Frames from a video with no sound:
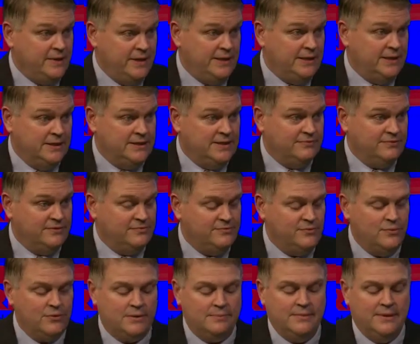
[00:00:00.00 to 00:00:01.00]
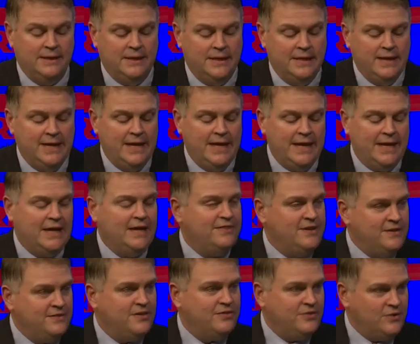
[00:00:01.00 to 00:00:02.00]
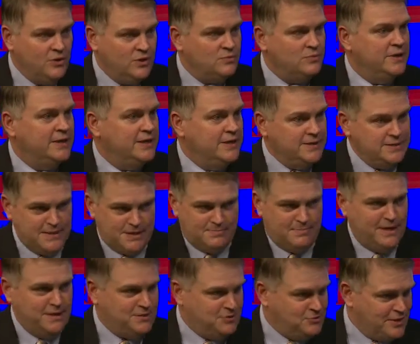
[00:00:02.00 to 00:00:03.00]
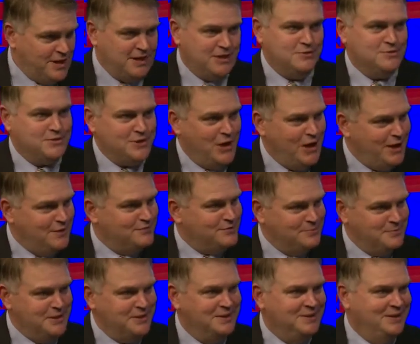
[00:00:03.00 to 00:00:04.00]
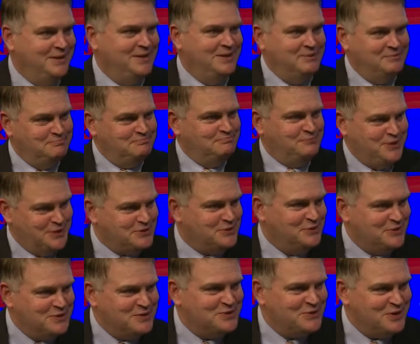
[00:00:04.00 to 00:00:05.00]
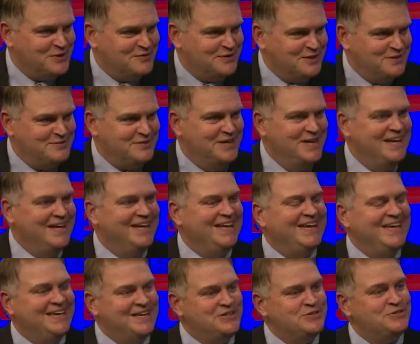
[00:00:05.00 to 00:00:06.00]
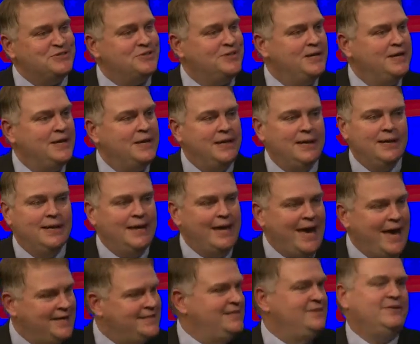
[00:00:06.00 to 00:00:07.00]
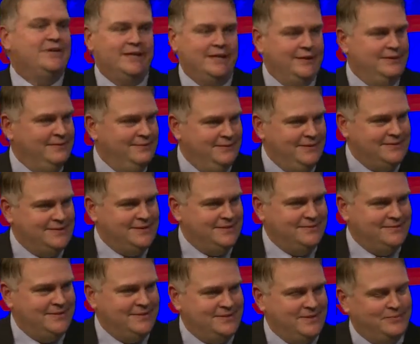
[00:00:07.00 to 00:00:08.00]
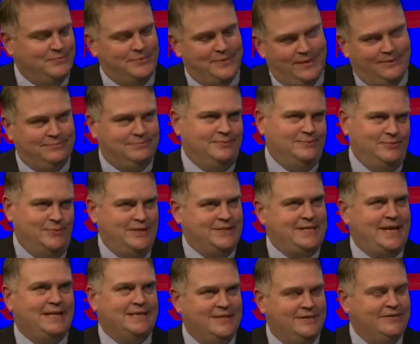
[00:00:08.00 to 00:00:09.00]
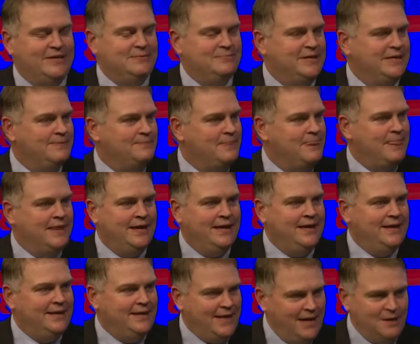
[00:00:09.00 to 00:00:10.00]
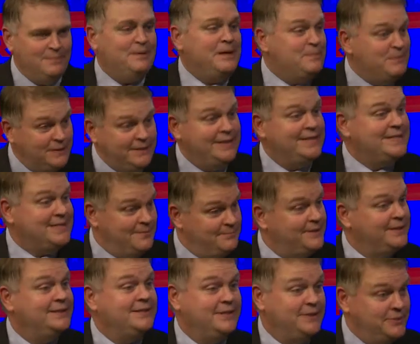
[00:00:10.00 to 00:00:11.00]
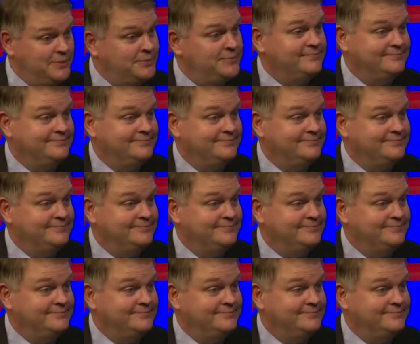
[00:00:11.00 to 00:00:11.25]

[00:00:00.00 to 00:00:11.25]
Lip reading: it in a different form. And I think the third one is, and this might strike you as odd from a fiscal conservative, is activity. And that's well, what does activity mean? Young people need something to do,